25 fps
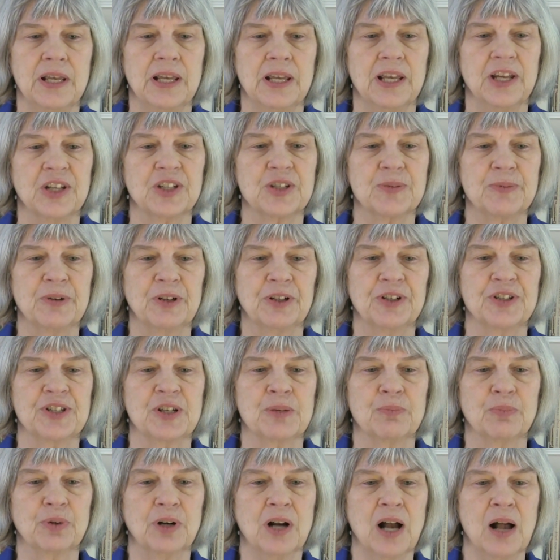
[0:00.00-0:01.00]

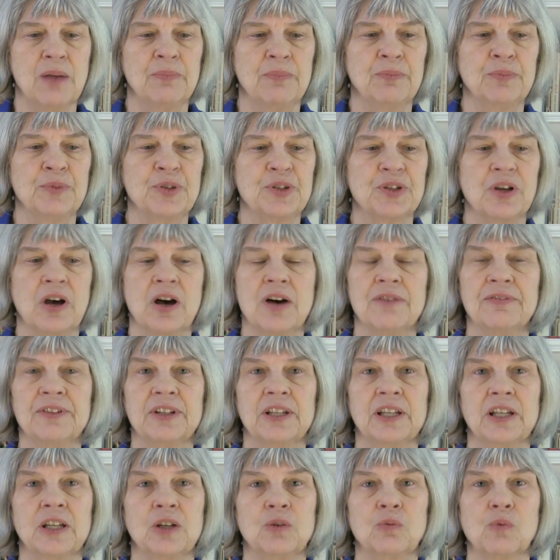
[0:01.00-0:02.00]
experience in problem
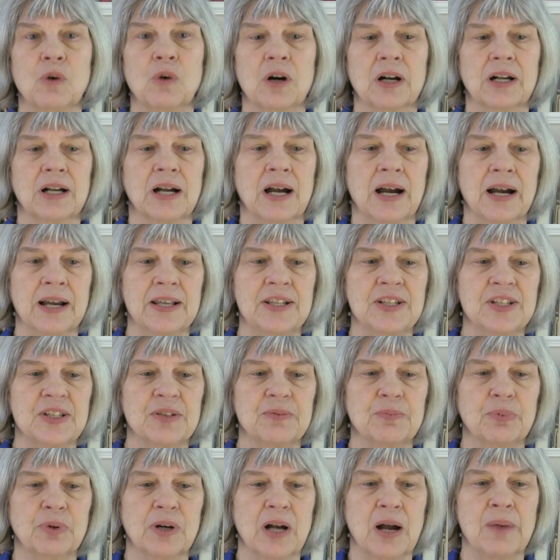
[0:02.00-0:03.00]
solving, what
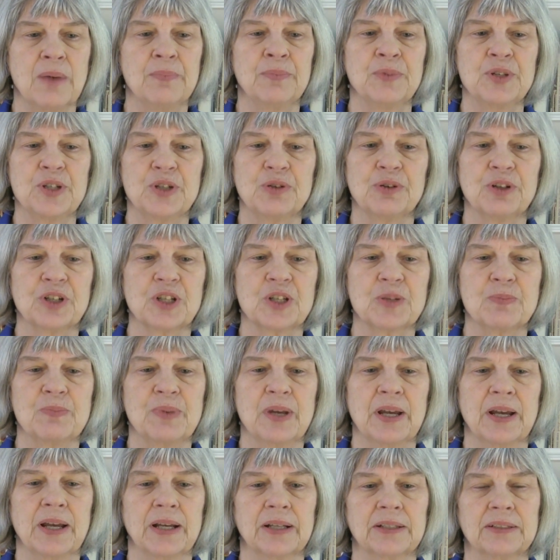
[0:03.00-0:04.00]
kinds of problems to
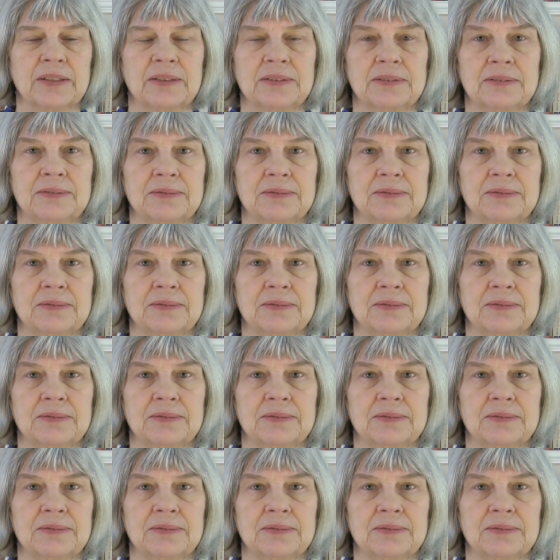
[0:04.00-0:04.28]
expect,